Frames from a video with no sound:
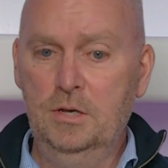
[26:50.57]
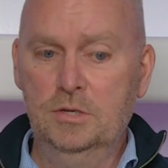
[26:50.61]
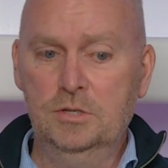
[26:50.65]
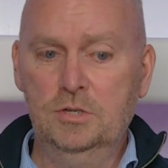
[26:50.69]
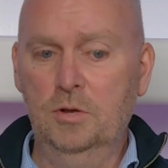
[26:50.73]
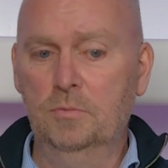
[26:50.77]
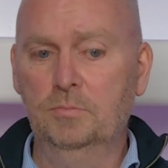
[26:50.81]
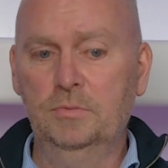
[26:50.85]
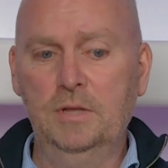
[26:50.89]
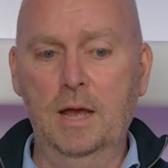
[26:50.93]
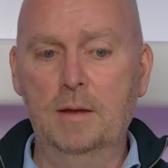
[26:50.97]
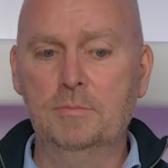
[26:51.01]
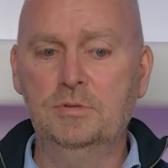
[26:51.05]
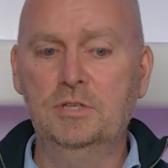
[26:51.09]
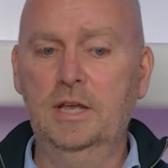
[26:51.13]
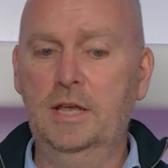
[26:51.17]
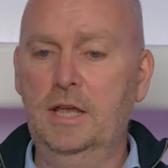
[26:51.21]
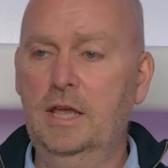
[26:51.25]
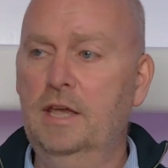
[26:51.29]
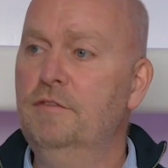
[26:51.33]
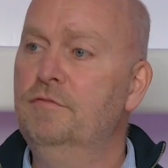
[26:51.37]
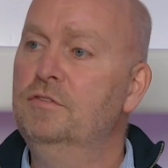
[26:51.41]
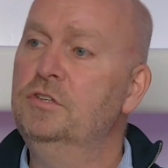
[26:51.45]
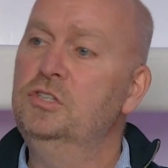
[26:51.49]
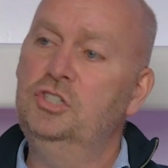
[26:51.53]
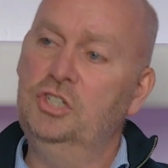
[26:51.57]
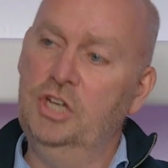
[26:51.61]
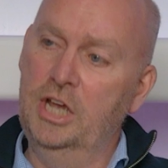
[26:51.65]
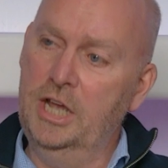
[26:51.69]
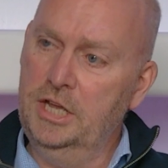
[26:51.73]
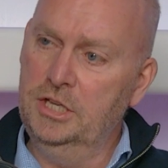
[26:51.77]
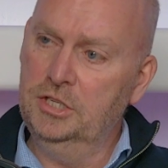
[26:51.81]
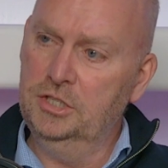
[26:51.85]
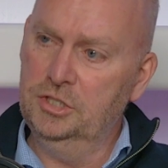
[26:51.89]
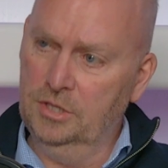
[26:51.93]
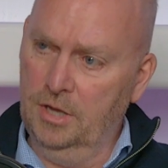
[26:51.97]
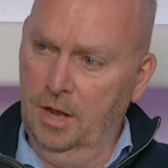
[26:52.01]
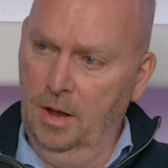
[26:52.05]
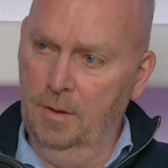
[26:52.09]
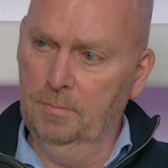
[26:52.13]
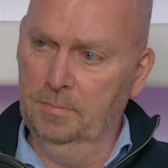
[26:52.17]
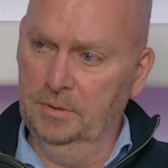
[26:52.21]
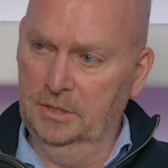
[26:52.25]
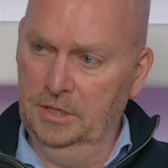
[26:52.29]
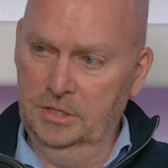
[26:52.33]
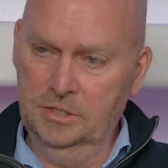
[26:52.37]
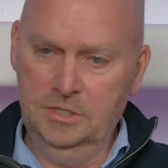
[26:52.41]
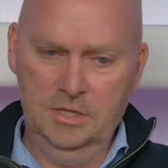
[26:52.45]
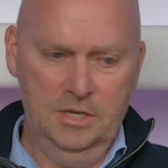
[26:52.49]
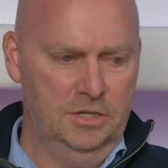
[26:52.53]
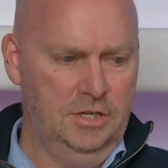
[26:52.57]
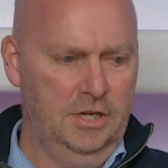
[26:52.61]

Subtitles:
Sometimes they even changed companies.